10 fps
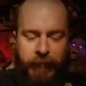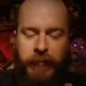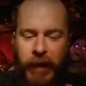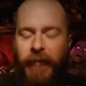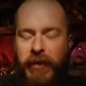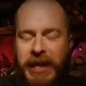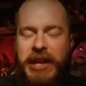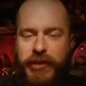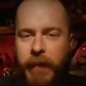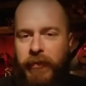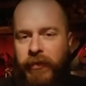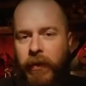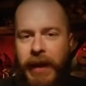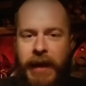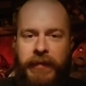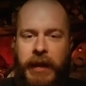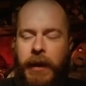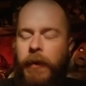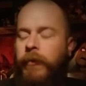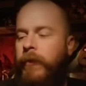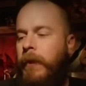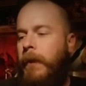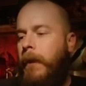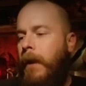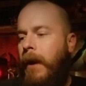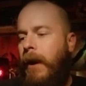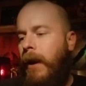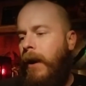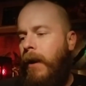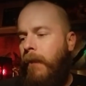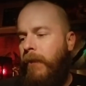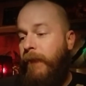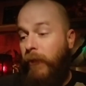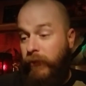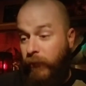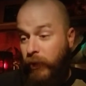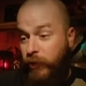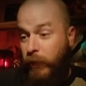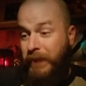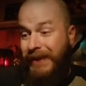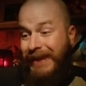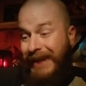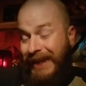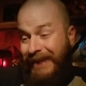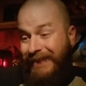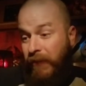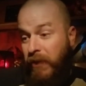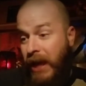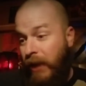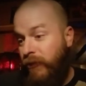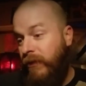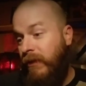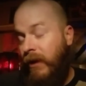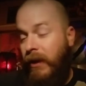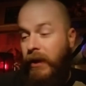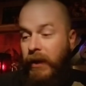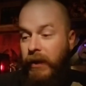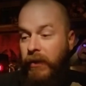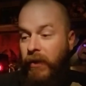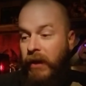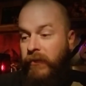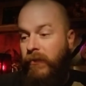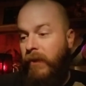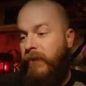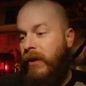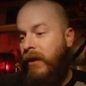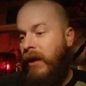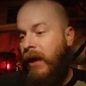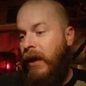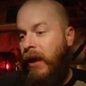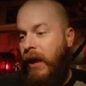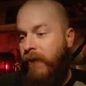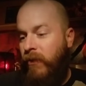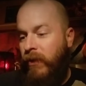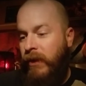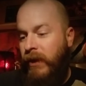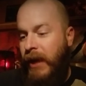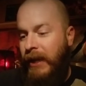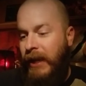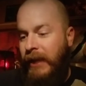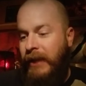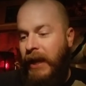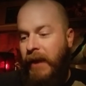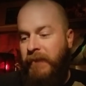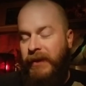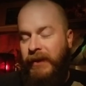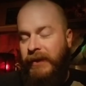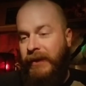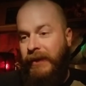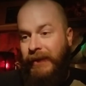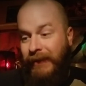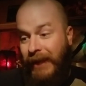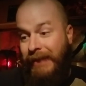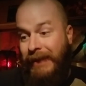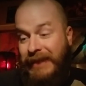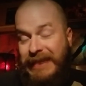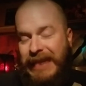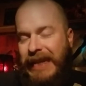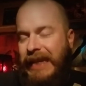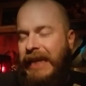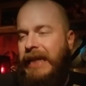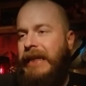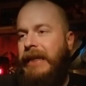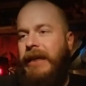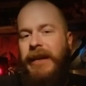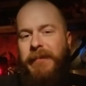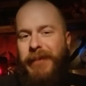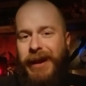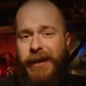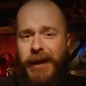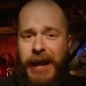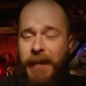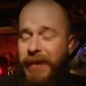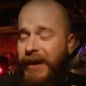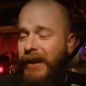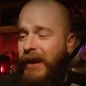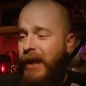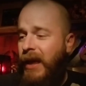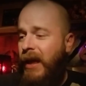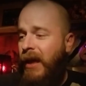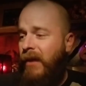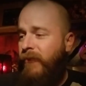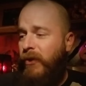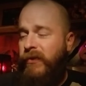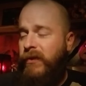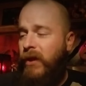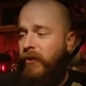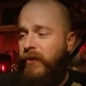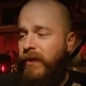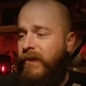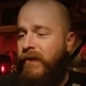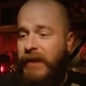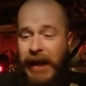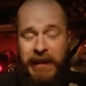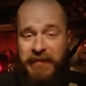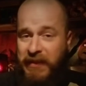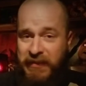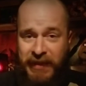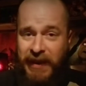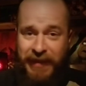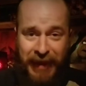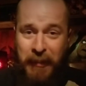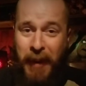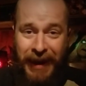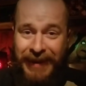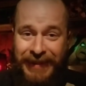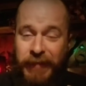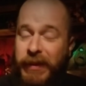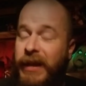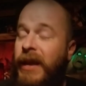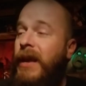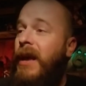covering each episode as it airs. The first of which would be an instant reaction, unscripted. I haven't really had a lot of time to let things sink in, but here I am. And I, full disclosure, this is not as instant as I wanted it to be.